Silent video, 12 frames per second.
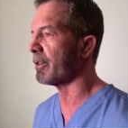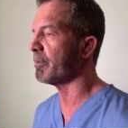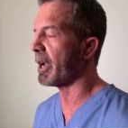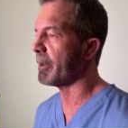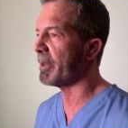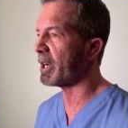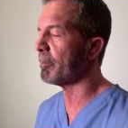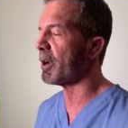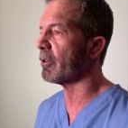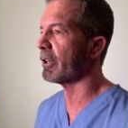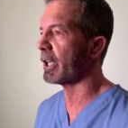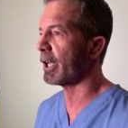And by
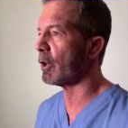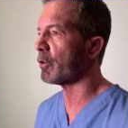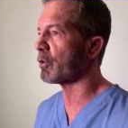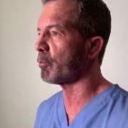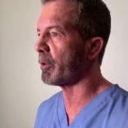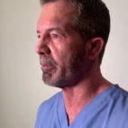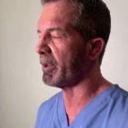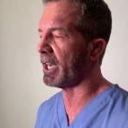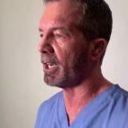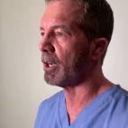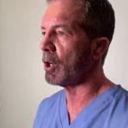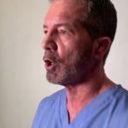metabolic health, we
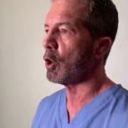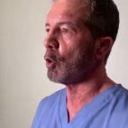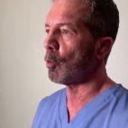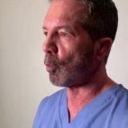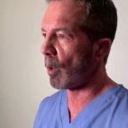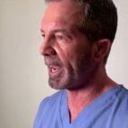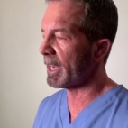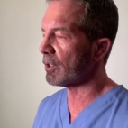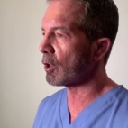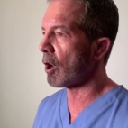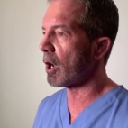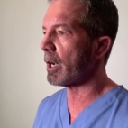mean weight
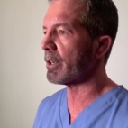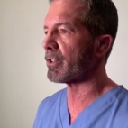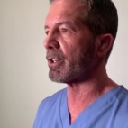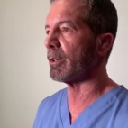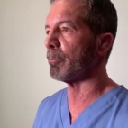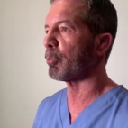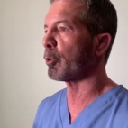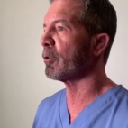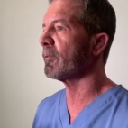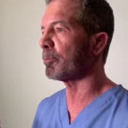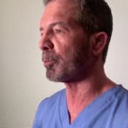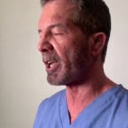loss,
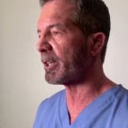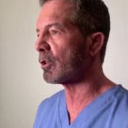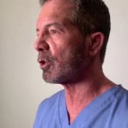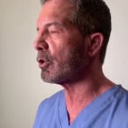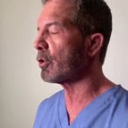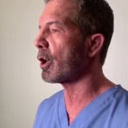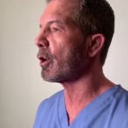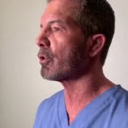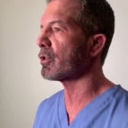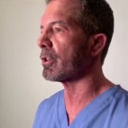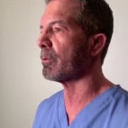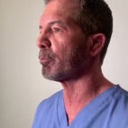improved blood
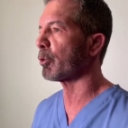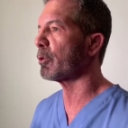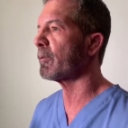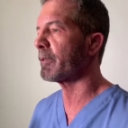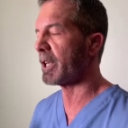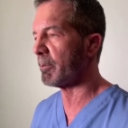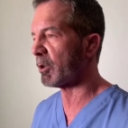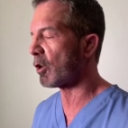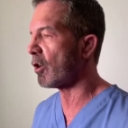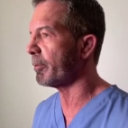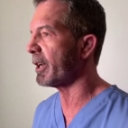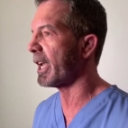glucose, improved
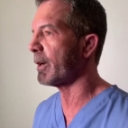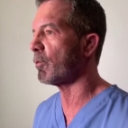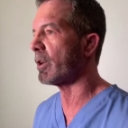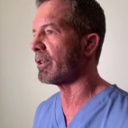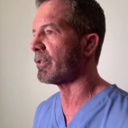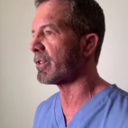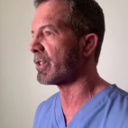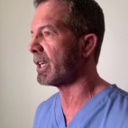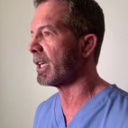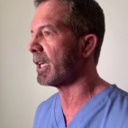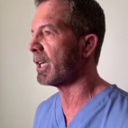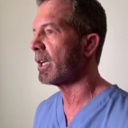hemoglobin
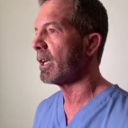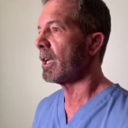A1C,